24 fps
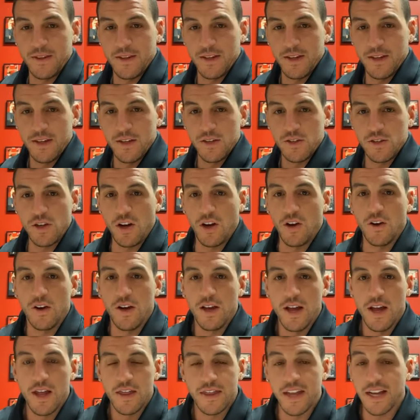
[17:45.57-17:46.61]
So
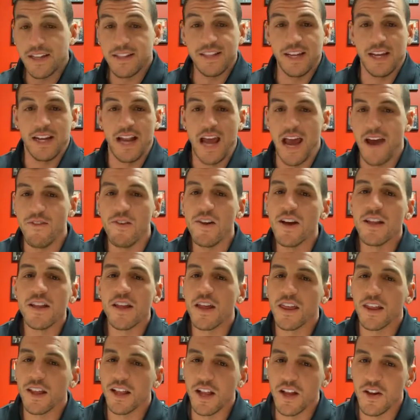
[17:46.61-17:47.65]
that's it. Every
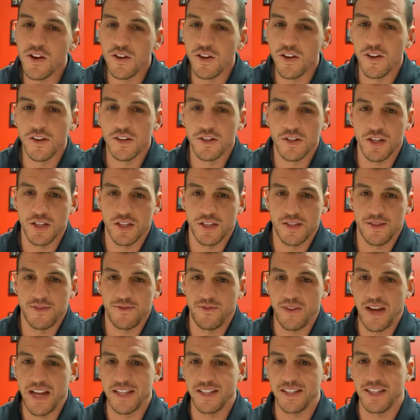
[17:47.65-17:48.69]
other thing that you do is just
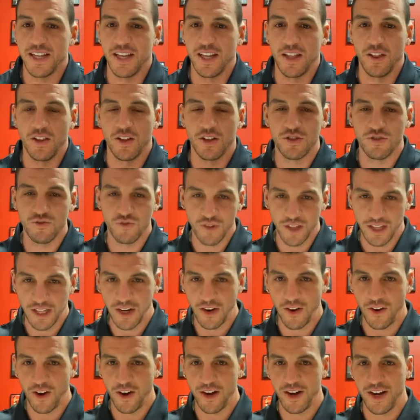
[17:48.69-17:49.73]
fancy and looks really
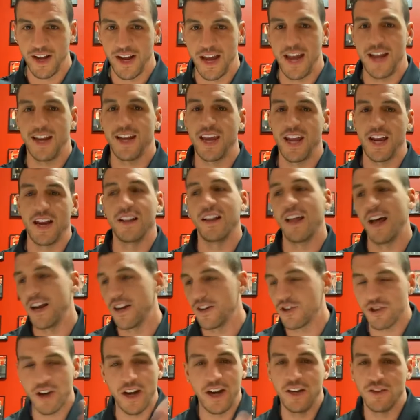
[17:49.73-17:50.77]
hard. And again, a lot of
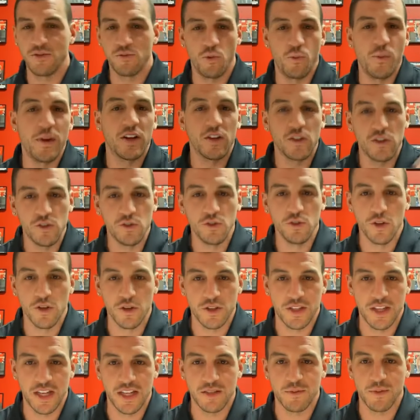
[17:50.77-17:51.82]
trainers will make you do those
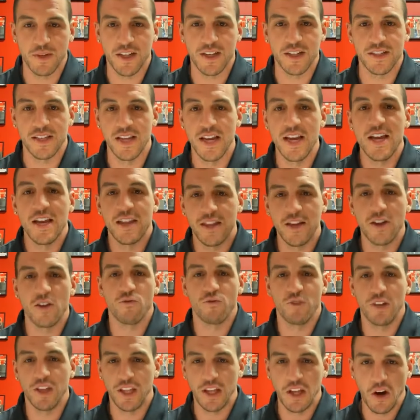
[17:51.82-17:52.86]
things because they're
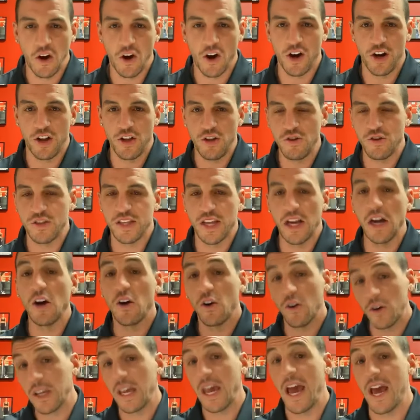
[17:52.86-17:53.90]
really hard, and you say,
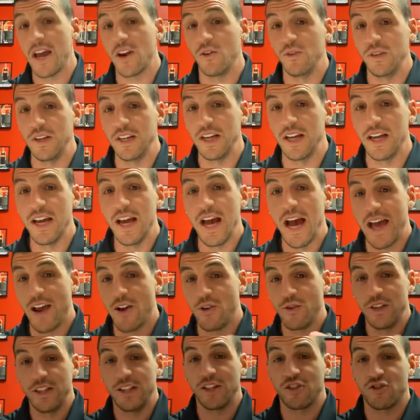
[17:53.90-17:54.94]
"Oh, okay, I don't
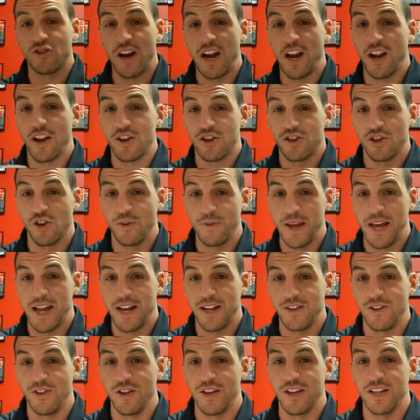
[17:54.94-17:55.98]
need the trainer to show me how to
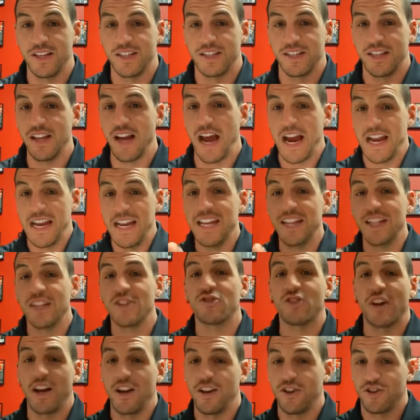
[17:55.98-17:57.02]
do this. I need the
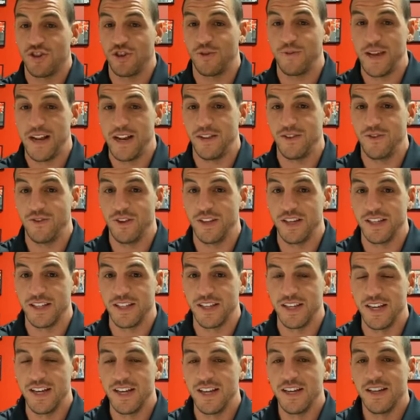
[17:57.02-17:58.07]
trainer to show me how to do this."
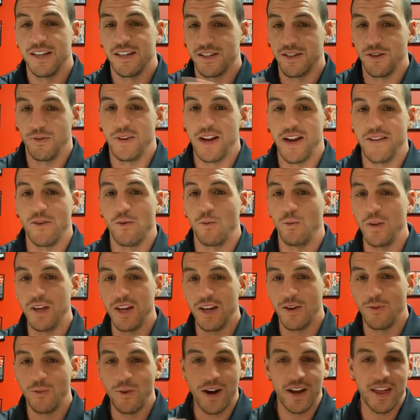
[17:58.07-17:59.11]
So whatever.
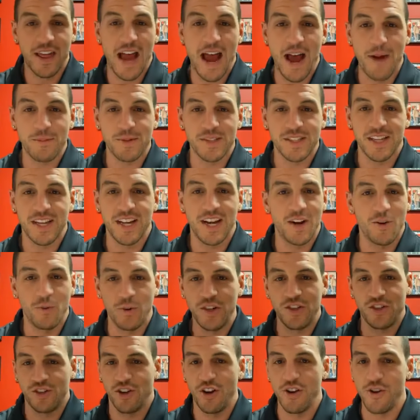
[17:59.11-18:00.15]
We're the opposite here.
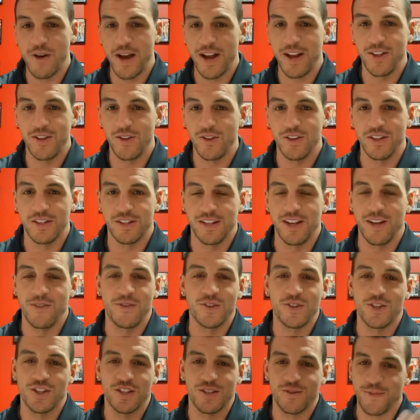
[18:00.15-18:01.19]
We show you how to do this stuff.
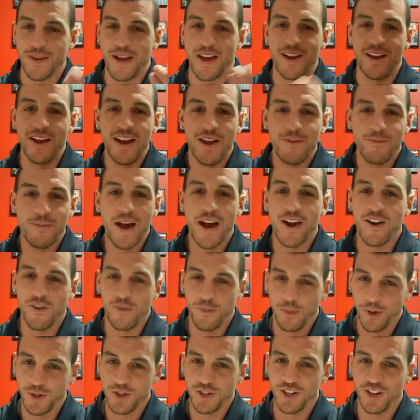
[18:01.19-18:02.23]
It's just about a matter of
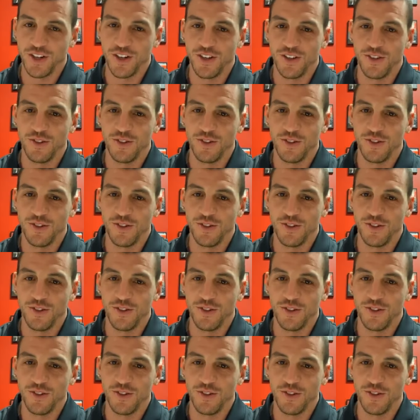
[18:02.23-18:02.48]
pushing you to do